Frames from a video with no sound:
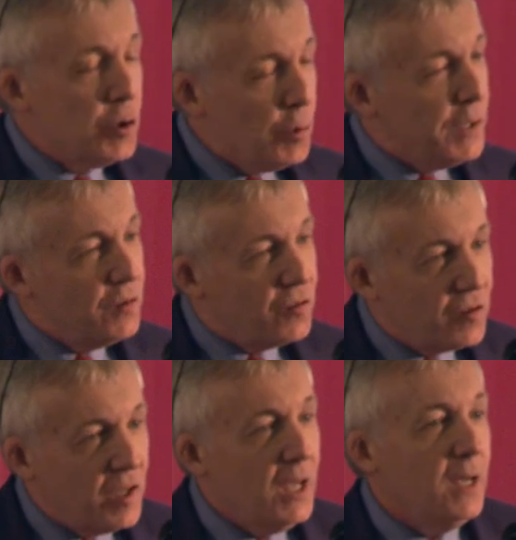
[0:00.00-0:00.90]
you can
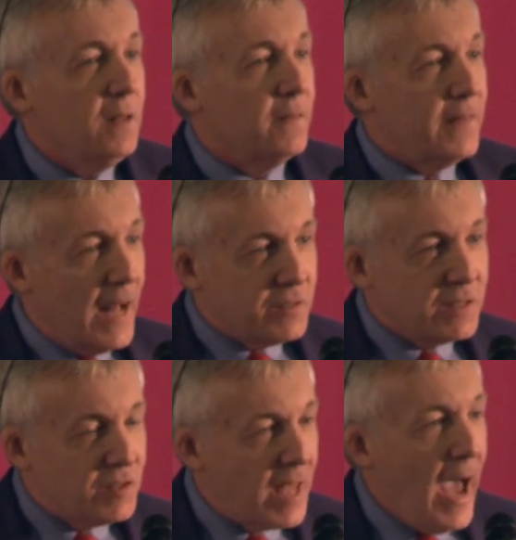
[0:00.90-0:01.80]
see that that's
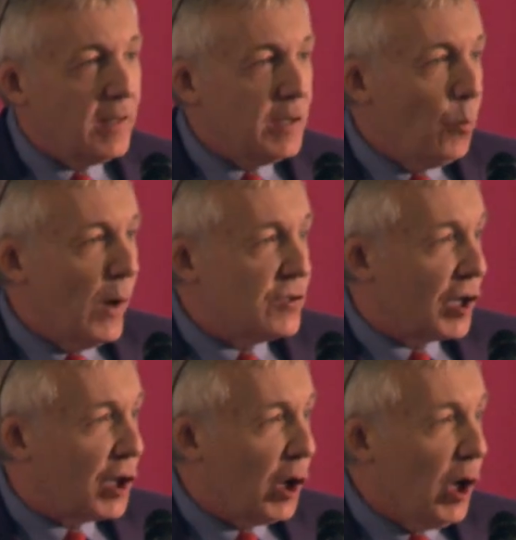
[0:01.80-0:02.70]
exactly what's
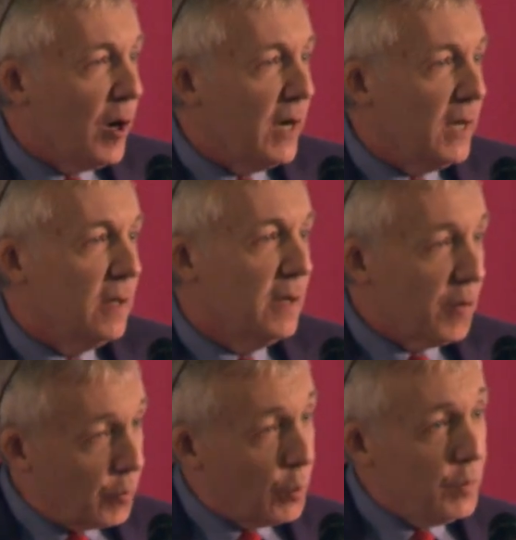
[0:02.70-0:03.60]
occurring
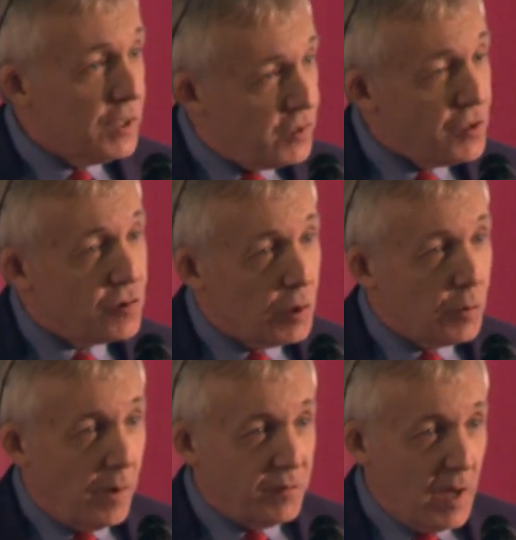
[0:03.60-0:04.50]
through this
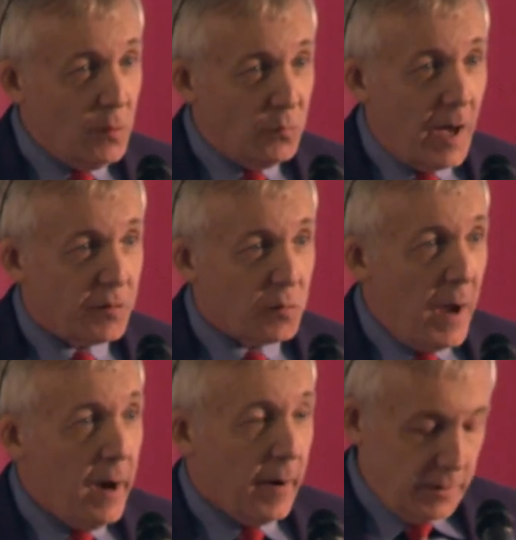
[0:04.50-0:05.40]
issue of same-sex
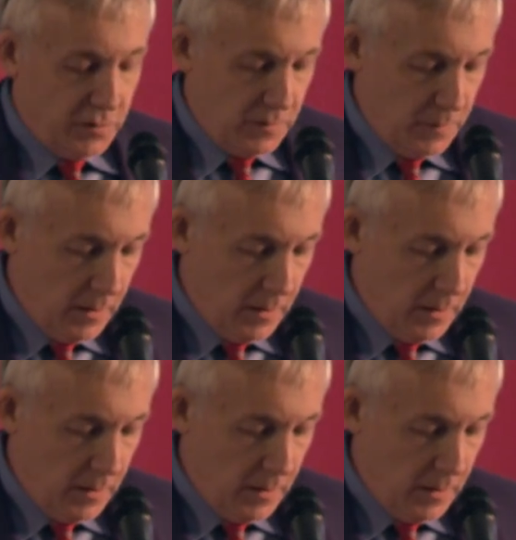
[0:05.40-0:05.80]
marriage.